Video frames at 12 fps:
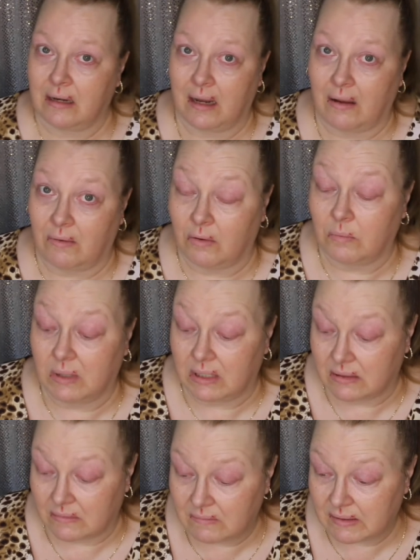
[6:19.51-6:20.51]
how it
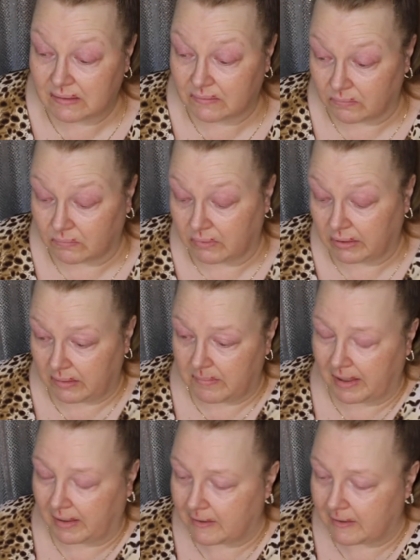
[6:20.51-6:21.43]
was. It was really bad.